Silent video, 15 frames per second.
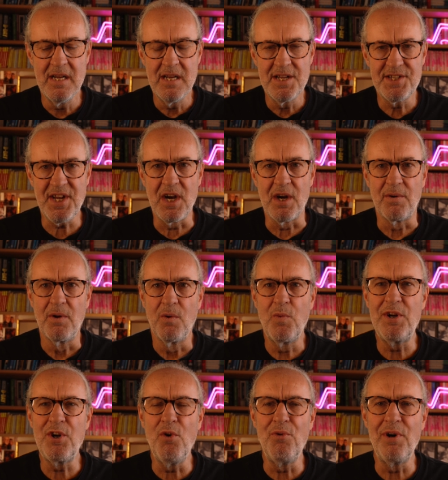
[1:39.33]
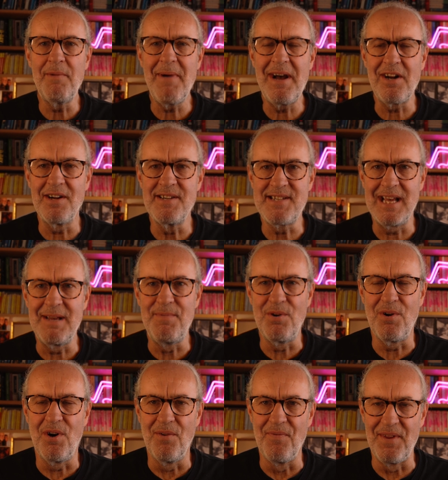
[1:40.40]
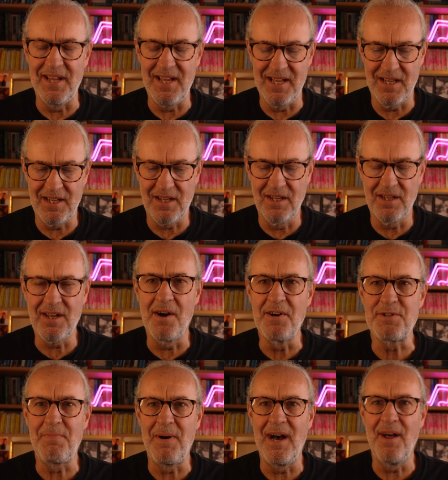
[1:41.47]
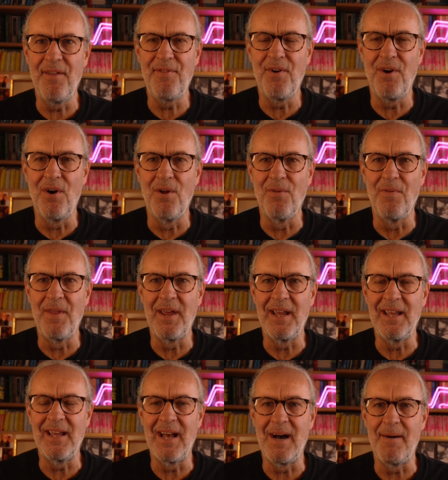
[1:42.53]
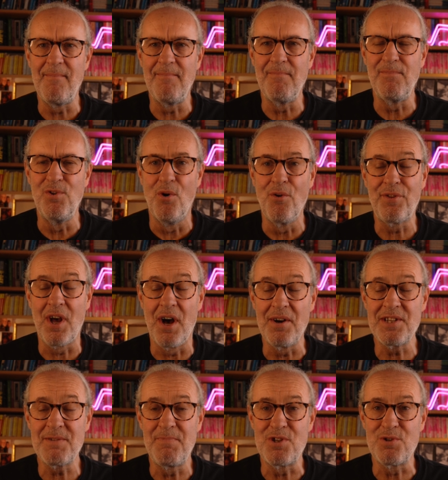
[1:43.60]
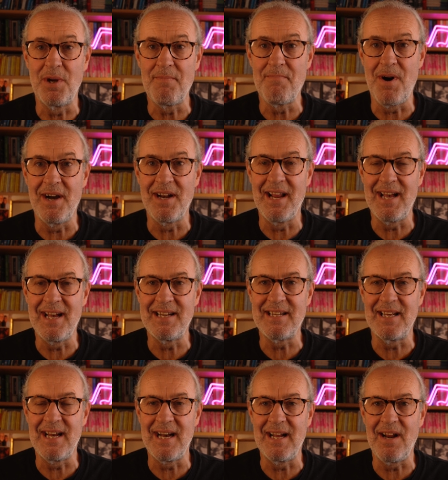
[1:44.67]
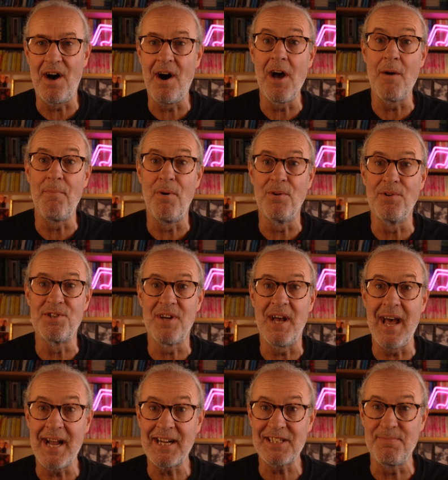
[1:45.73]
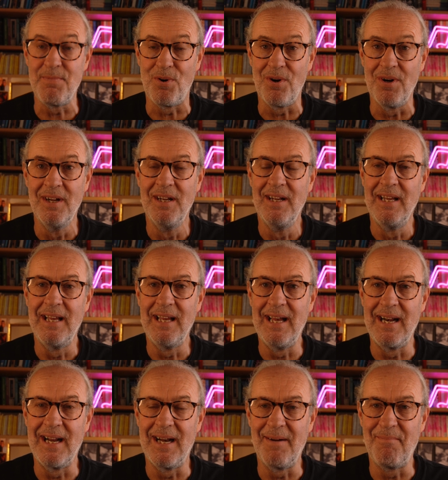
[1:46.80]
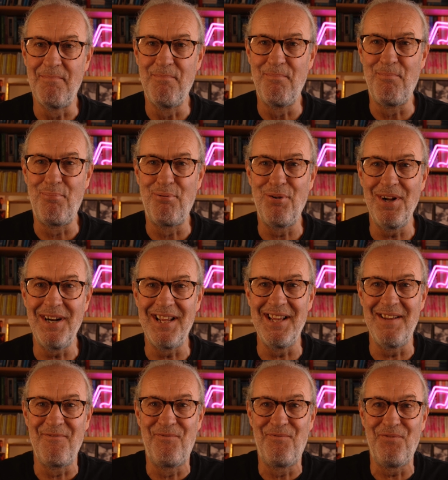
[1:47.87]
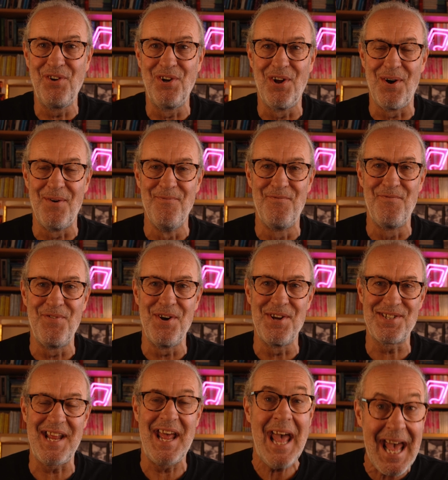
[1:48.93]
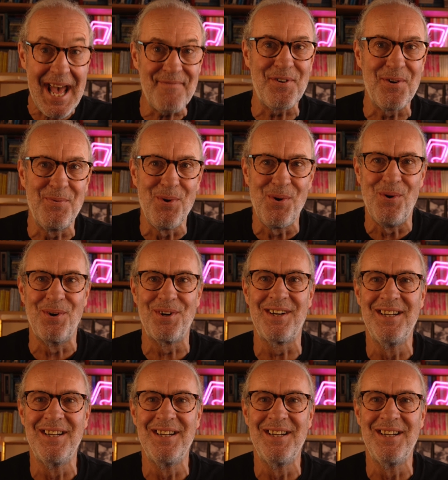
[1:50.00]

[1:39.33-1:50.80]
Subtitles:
So we'd already made our debut on the coast path on the north coast between Minehead and high up onto Exmoor in a pretty full-on first ever walk.